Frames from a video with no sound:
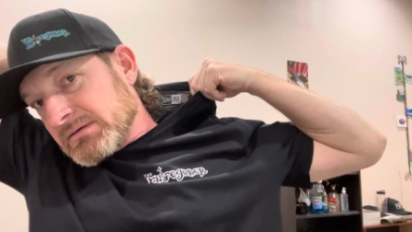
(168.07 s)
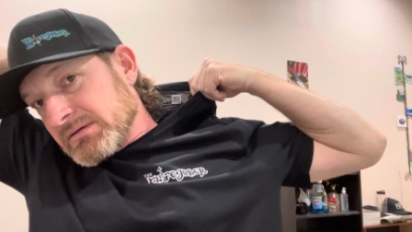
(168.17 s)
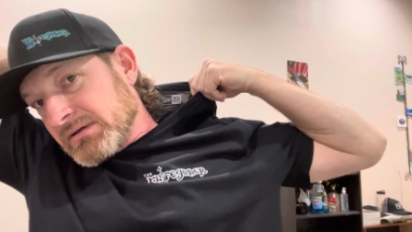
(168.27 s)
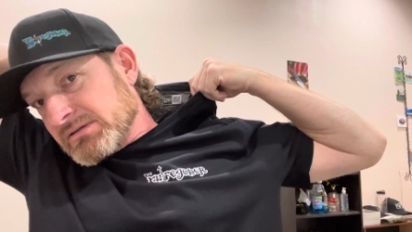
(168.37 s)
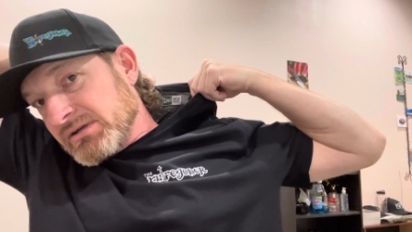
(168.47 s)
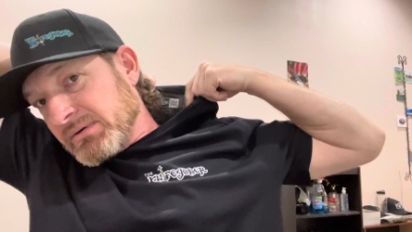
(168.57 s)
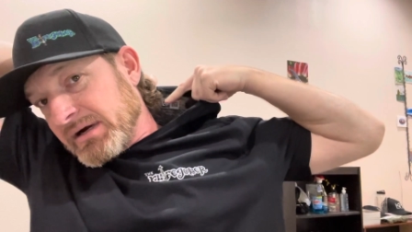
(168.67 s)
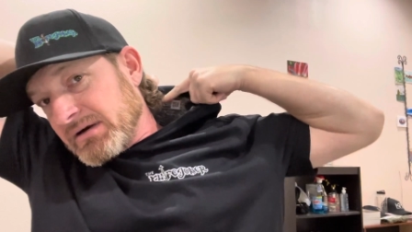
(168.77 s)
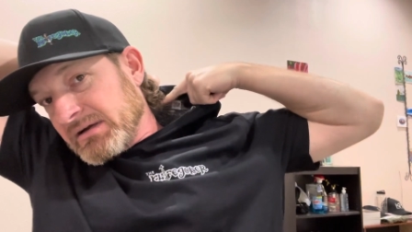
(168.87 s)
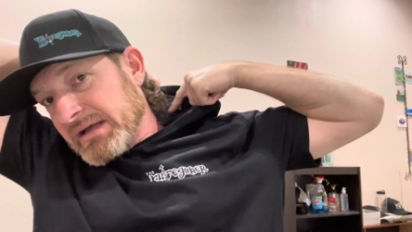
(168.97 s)
those new
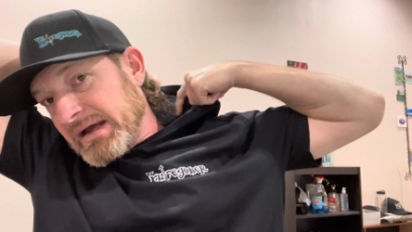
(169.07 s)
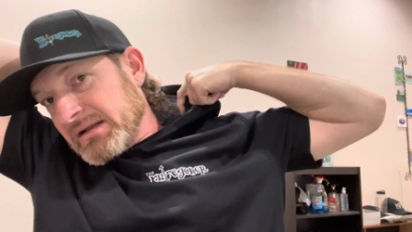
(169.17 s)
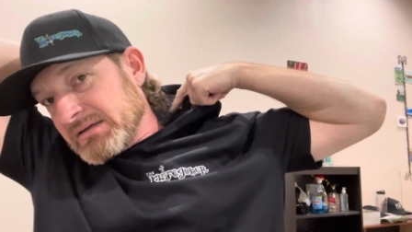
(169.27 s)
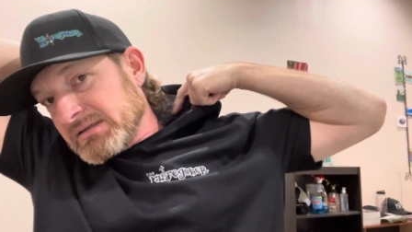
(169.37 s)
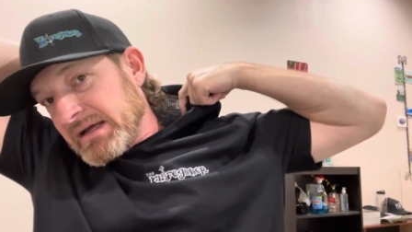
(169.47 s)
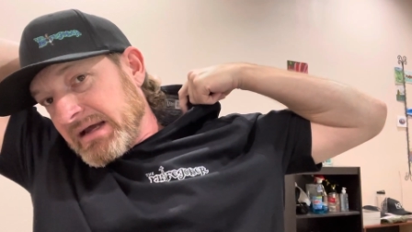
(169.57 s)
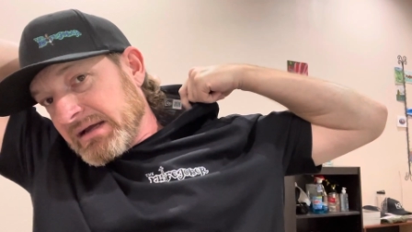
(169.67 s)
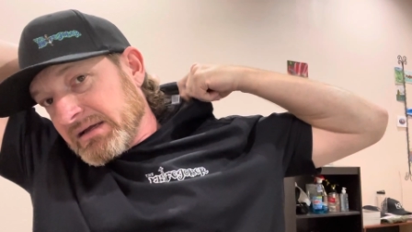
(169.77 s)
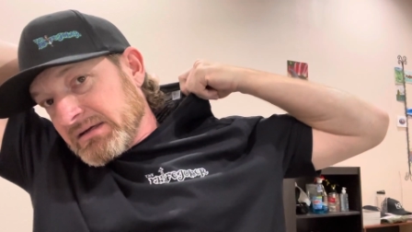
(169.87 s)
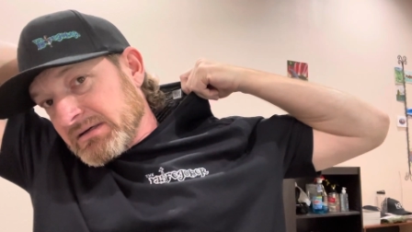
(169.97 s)
era tagless
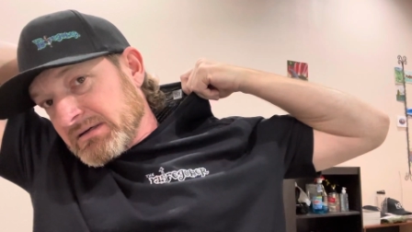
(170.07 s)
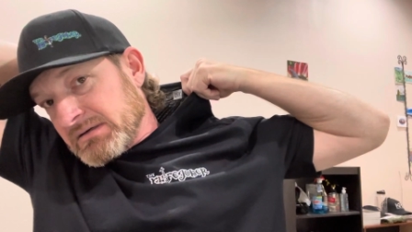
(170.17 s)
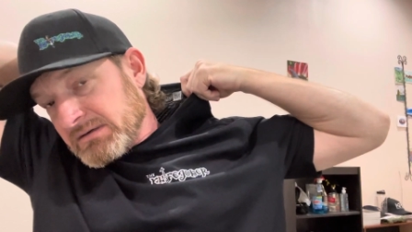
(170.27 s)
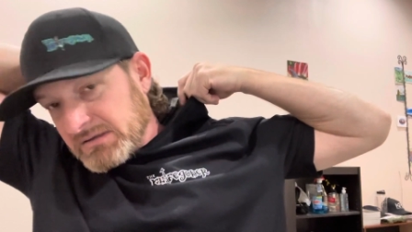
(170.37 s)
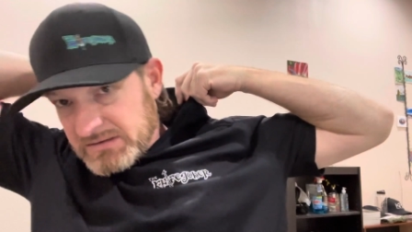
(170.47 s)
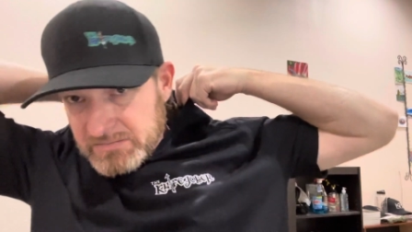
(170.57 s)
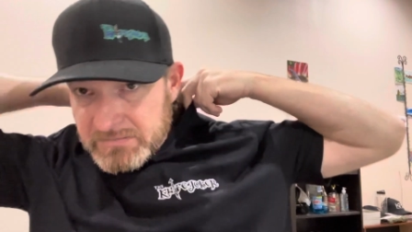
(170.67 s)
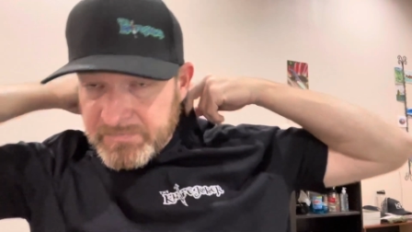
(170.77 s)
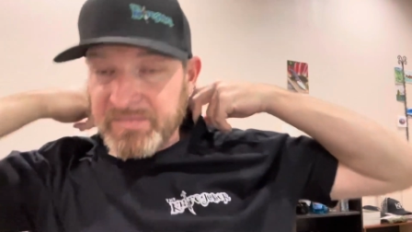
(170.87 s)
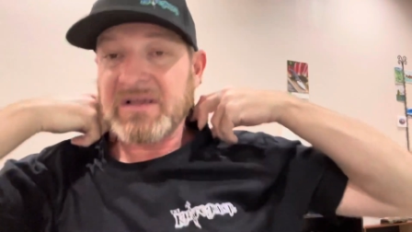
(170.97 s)
tag,
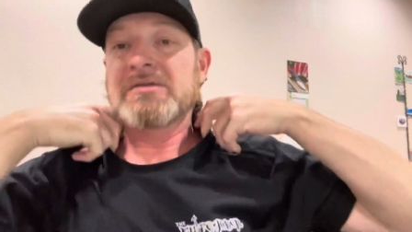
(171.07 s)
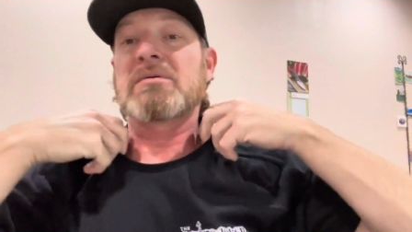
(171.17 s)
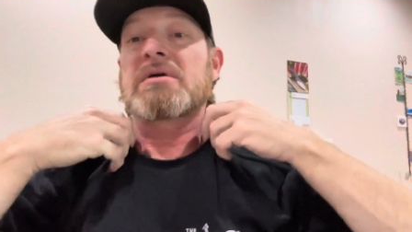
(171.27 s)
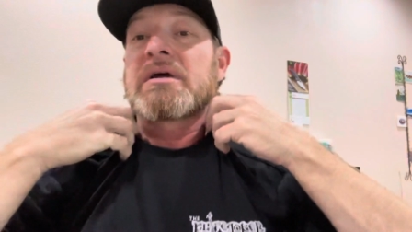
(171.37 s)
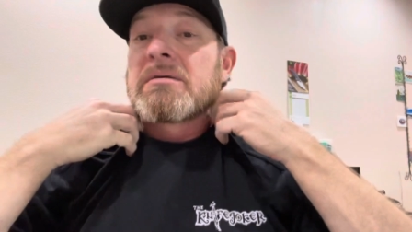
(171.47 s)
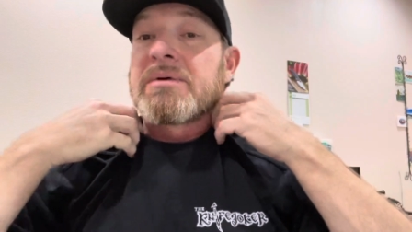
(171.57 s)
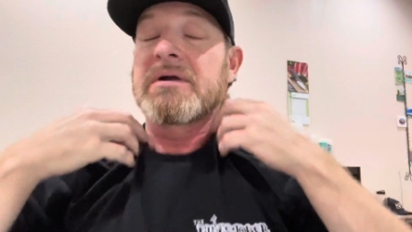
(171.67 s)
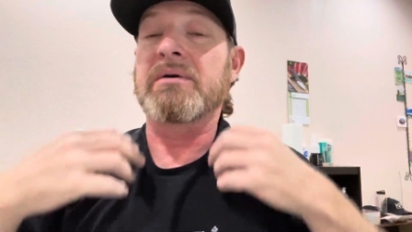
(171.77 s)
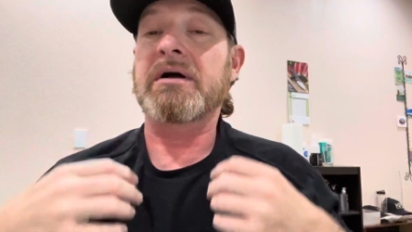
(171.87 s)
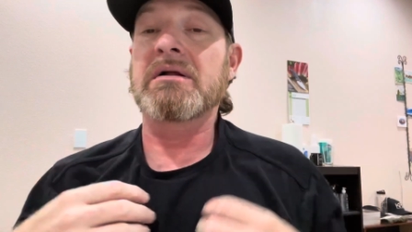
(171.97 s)
um, these worked out
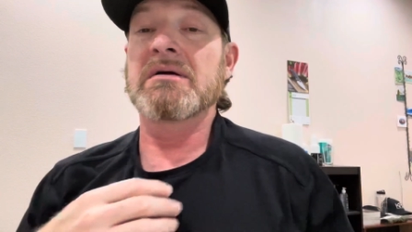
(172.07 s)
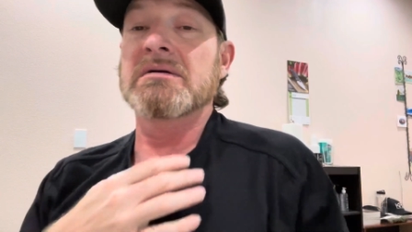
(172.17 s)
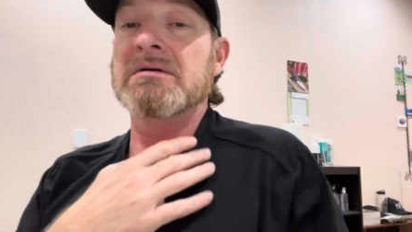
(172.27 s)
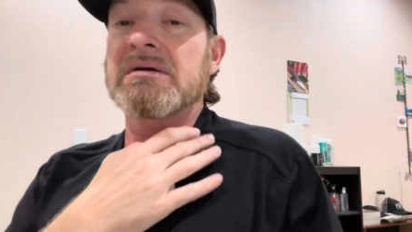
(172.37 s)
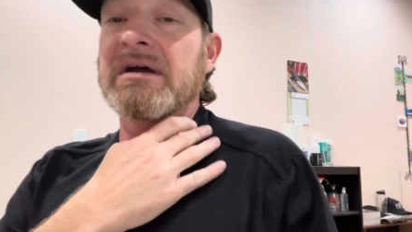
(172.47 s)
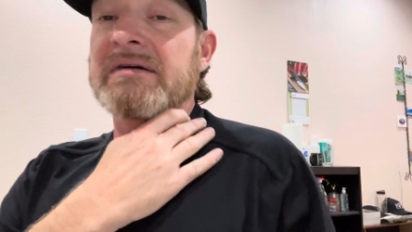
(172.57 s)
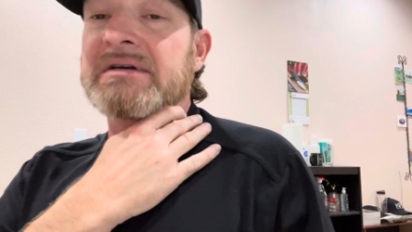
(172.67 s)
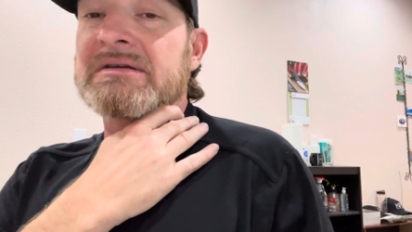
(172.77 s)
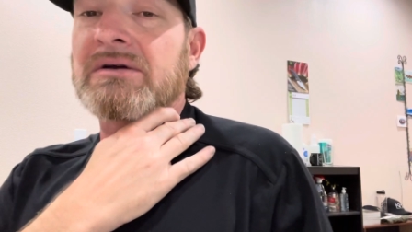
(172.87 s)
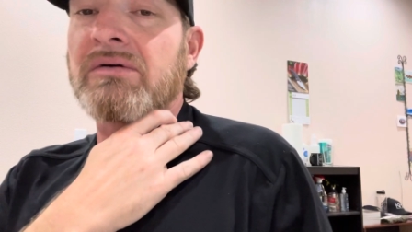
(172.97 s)
pretty well. Have
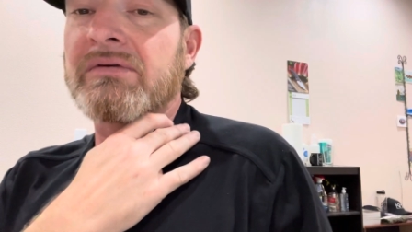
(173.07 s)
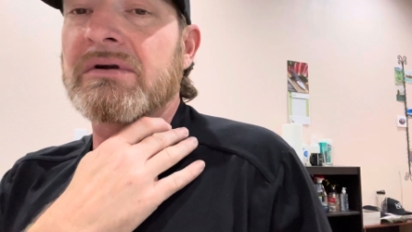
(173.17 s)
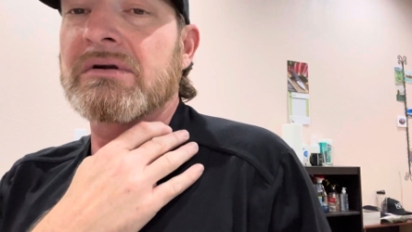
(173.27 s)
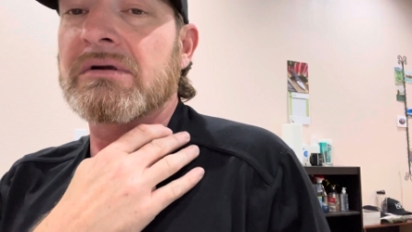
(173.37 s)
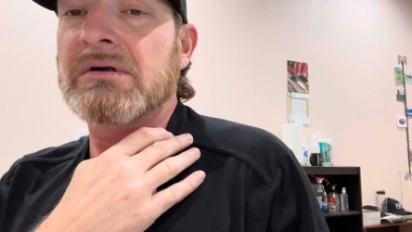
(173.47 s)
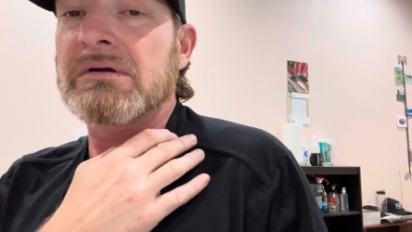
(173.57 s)
this over,